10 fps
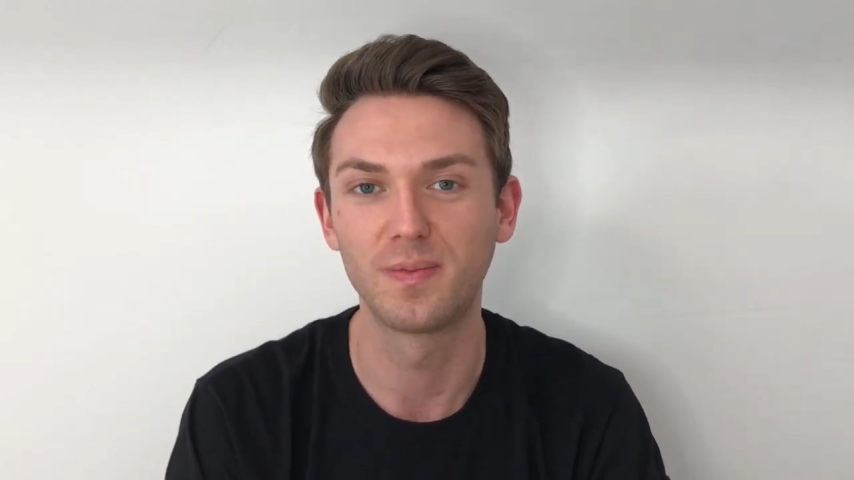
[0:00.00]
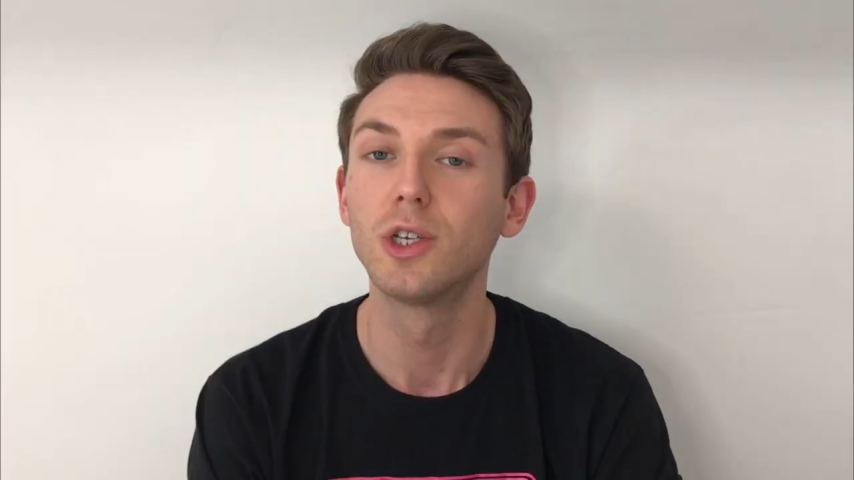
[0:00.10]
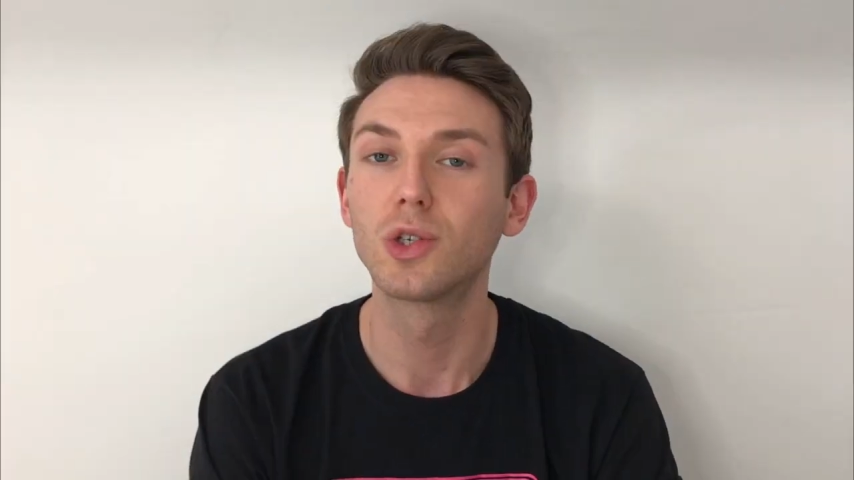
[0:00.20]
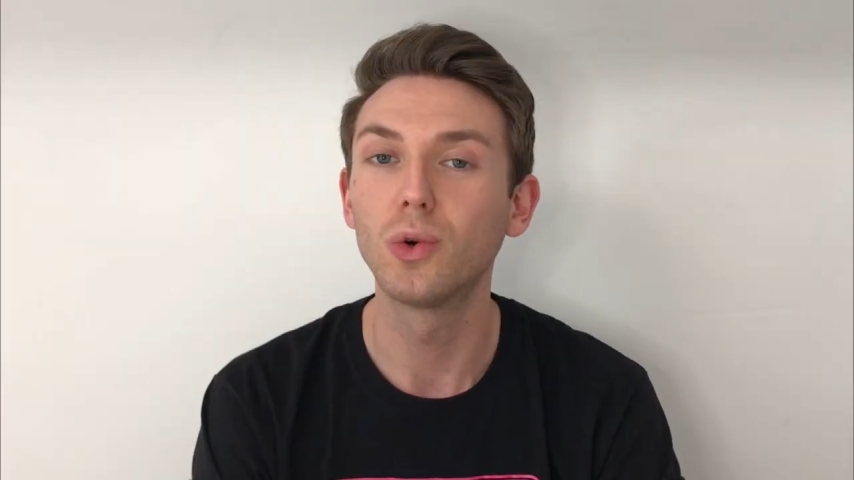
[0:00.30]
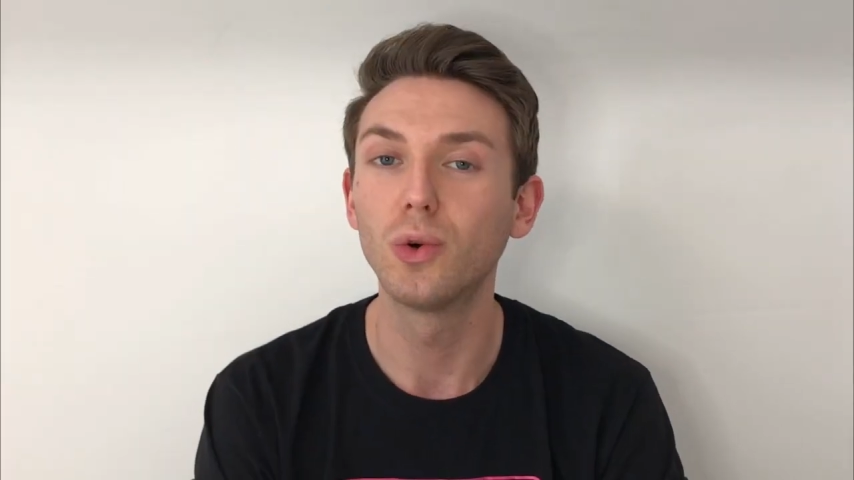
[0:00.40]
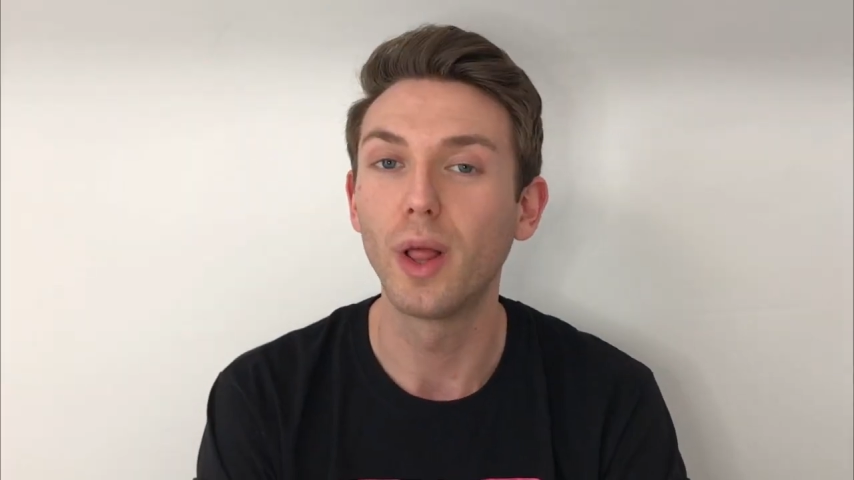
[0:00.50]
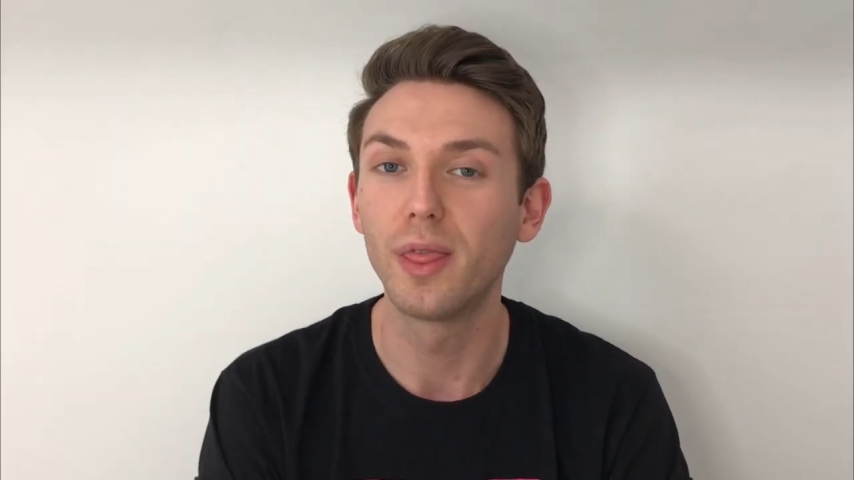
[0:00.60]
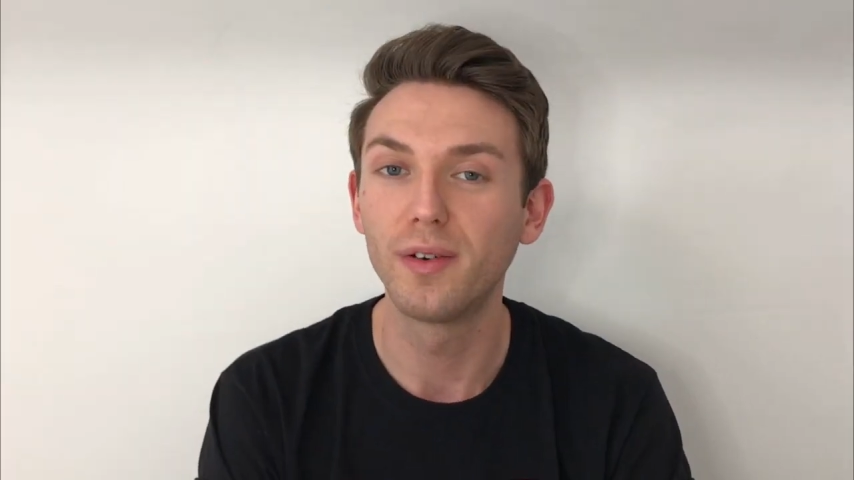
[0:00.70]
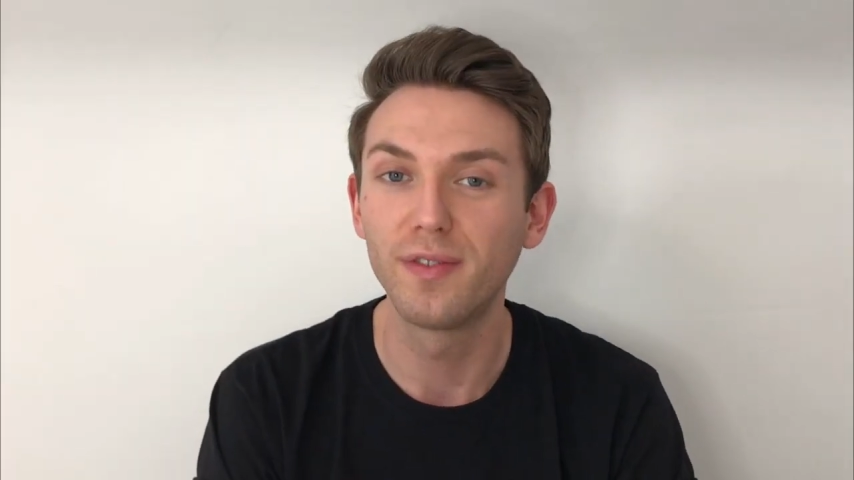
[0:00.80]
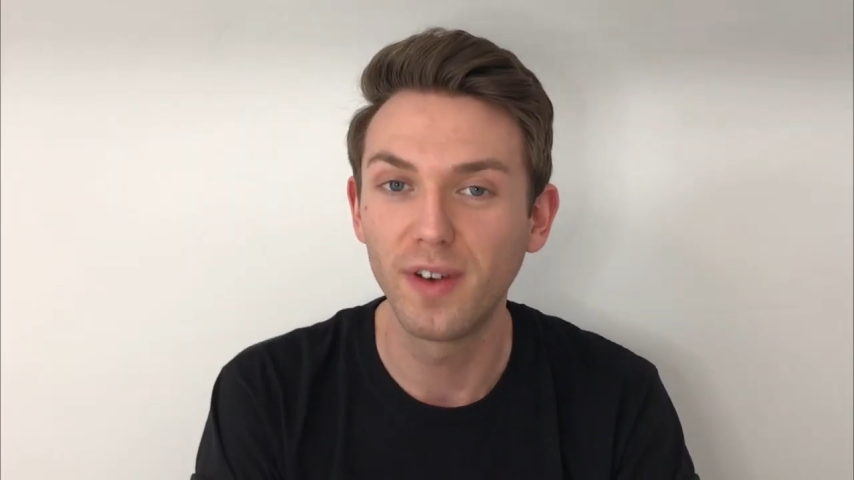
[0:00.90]
So
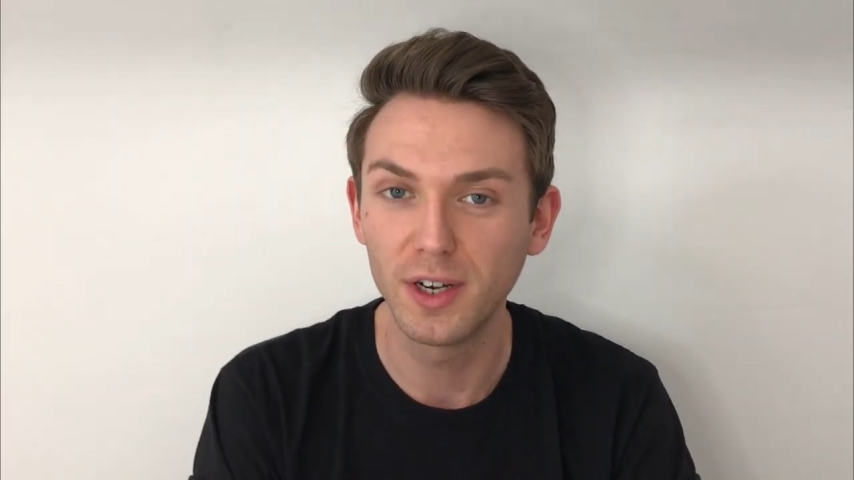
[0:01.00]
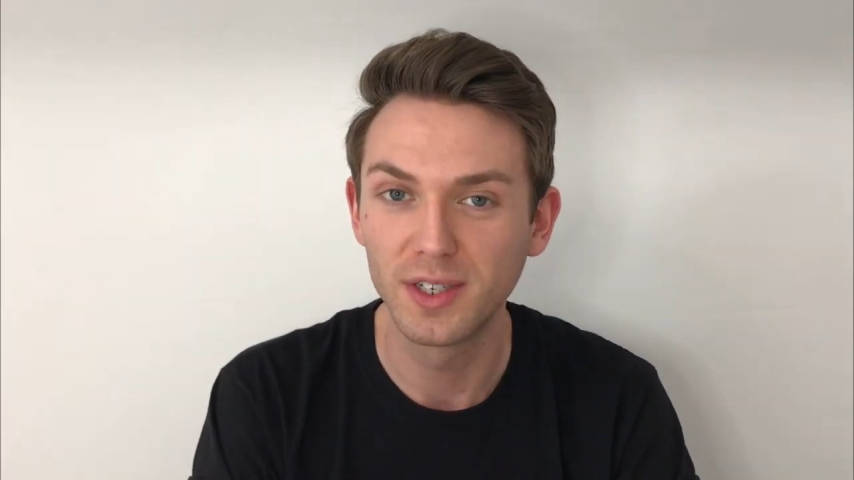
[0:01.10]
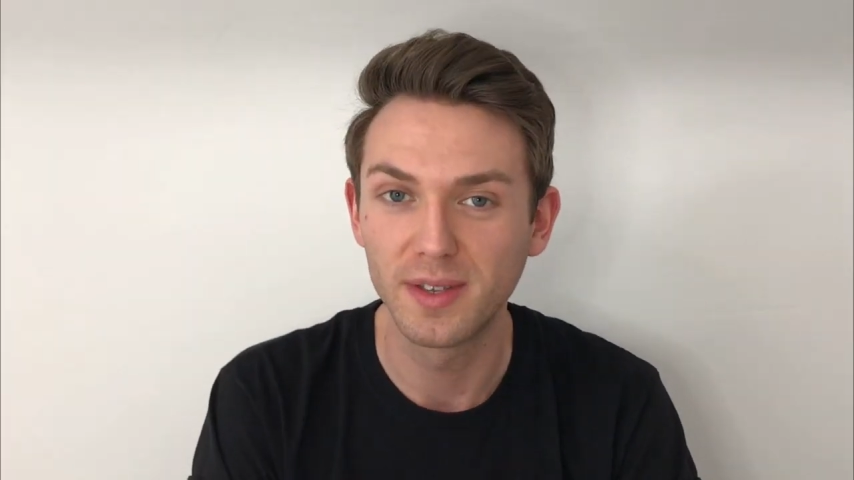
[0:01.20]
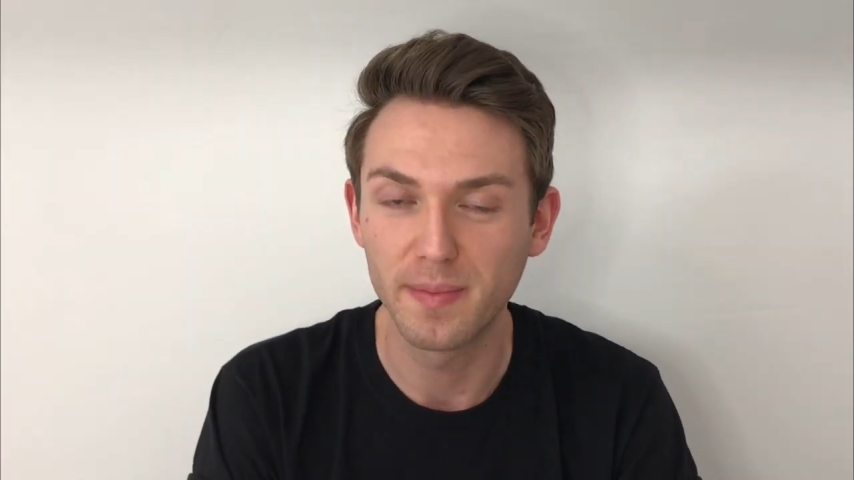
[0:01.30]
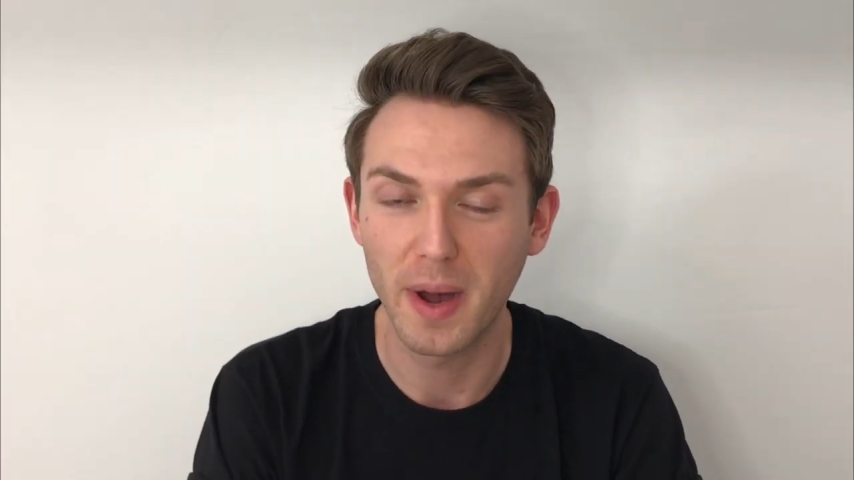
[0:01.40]
the first